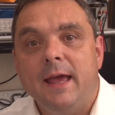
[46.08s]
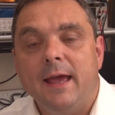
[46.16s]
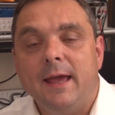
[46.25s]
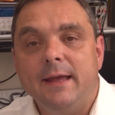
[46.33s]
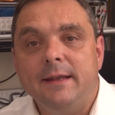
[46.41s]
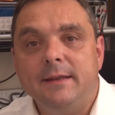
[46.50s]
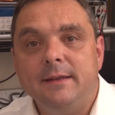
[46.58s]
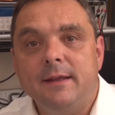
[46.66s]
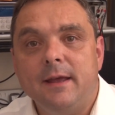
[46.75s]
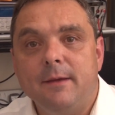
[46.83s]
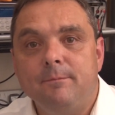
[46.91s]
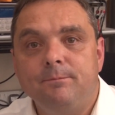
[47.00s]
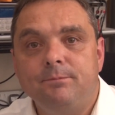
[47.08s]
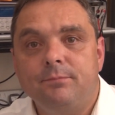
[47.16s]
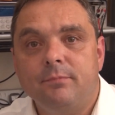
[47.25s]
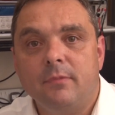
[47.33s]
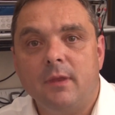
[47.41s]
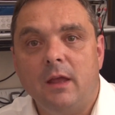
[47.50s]
and
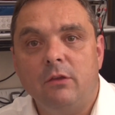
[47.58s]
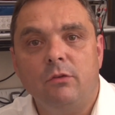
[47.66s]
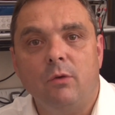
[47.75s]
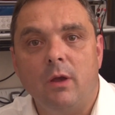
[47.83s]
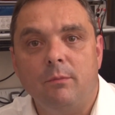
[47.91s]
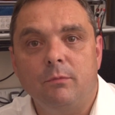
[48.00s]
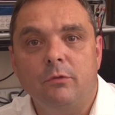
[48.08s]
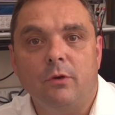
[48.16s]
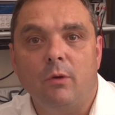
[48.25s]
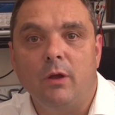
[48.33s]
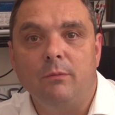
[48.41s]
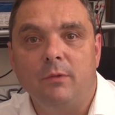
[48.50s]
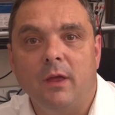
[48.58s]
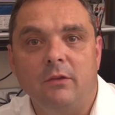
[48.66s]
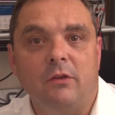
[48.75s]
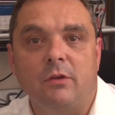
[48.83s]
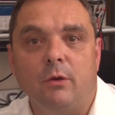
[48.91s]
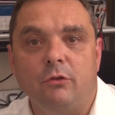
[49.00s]
that's how
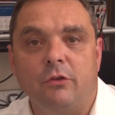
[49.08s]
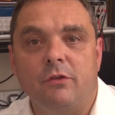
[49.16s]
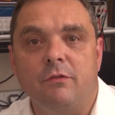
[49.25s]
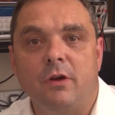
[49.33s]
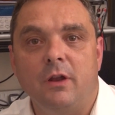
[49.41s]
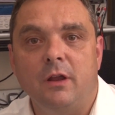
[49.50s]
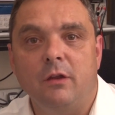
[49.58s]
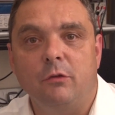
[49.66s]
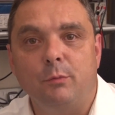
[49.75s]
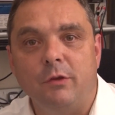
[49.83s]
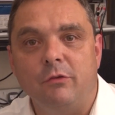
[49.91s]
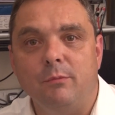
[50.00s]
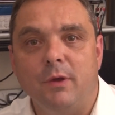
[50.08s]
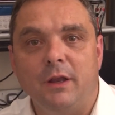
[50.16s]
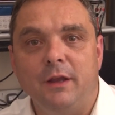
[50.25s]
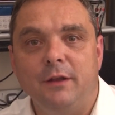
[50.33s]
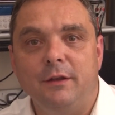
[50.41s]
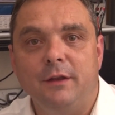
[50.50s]
I justified it, and I spent some
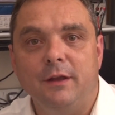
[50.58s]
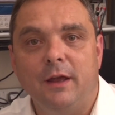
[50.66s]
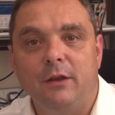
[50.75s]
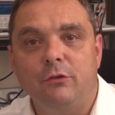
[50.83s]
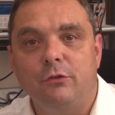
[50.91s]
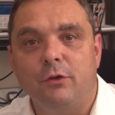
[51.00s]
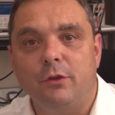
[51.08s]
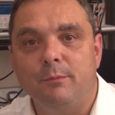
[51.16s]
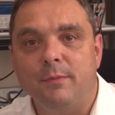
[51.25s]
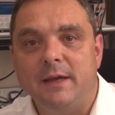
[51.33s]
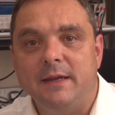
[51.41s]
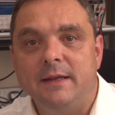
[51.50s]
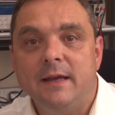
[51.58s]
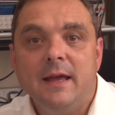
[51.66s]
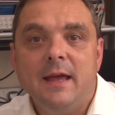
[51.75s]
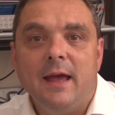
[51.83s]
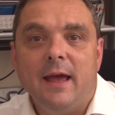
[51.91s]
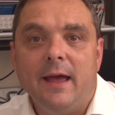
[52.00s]
money and just got them made.
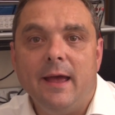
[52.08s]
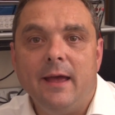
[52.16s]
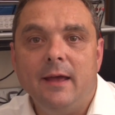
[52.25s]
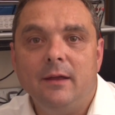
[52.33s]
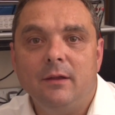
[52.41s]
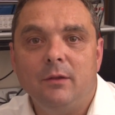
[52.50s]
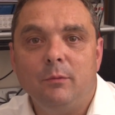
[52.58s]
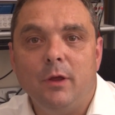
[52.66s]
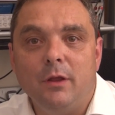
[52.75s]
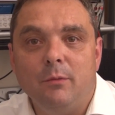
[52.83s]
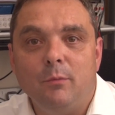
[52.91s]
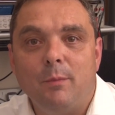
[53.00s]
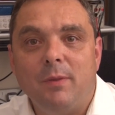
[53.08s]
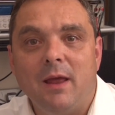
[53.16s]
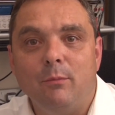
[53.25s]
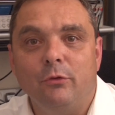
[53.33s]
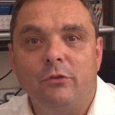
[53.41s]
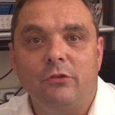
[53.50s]
My
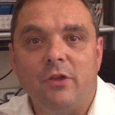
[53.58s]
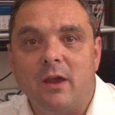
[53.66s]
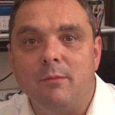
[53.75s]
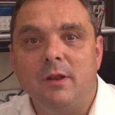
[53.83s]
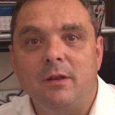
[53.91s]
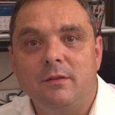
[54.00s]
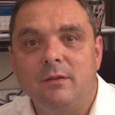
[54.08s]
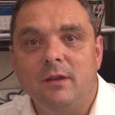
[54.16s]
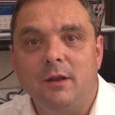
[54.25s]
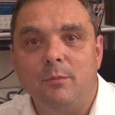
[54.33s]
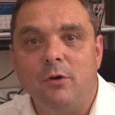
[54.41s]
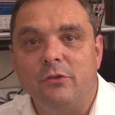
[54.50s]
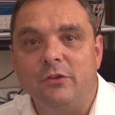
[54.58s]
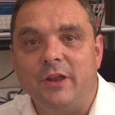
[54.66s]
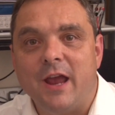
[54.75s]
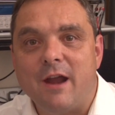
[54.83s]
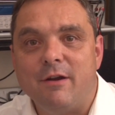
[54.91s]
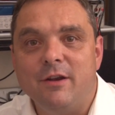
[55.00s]
plan was to stick them in a box in
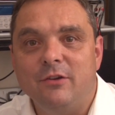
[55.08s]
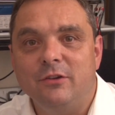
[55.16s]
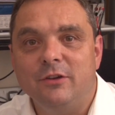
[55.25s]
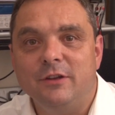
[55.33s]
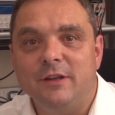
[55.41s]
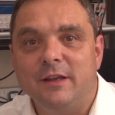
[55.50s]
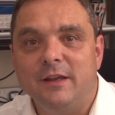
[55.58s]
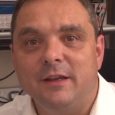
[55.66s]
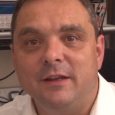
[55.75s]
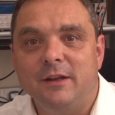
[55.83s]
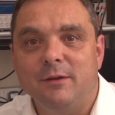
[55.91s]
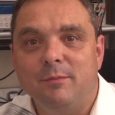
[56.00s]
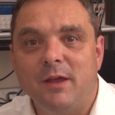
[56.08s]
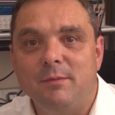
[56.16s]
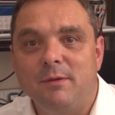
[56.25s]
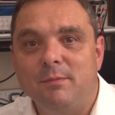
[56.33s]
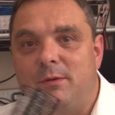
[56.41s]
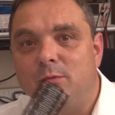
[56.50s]
the garage, and you know,
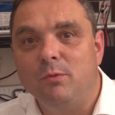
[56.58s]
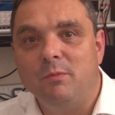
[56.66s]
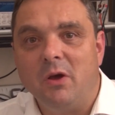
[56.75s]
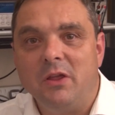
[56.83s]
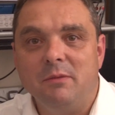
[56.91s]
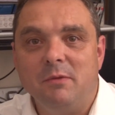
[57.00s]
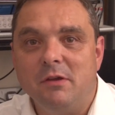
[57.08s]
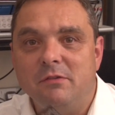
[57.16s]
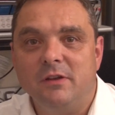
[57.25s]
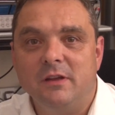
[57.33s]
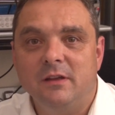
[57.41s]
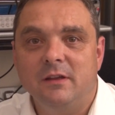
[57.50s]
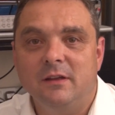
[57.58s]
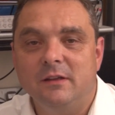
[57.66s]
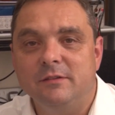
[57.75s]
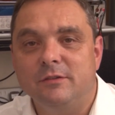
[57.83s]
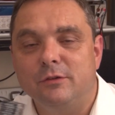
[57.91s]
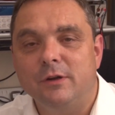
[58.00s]
maybe people would buy them over
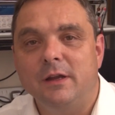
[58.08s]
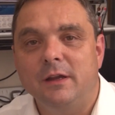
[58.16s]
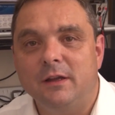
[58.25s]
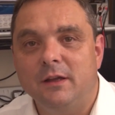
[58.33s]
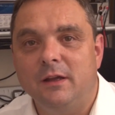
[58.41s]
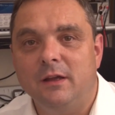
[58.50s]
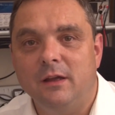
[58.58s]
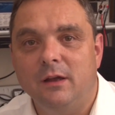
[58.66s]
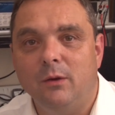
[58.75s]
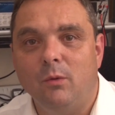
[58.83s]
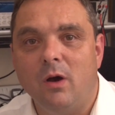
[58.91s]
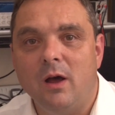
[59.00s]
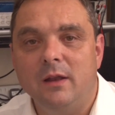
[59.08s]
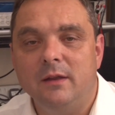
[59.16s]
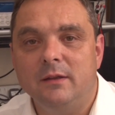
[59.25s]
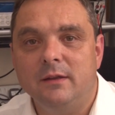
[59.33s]
a while,